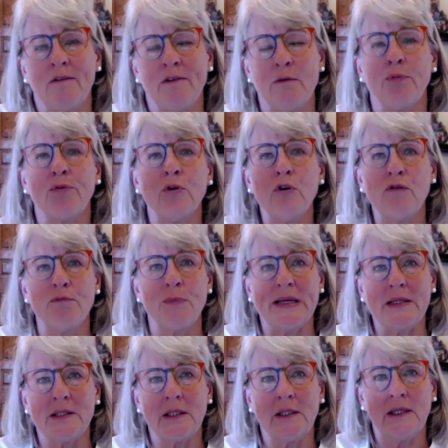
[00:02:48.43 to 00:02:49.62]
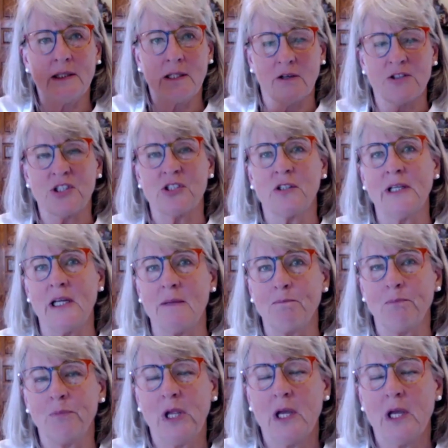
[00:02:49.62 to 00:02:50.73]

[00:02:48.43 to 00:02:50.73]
of improvement in their sleep.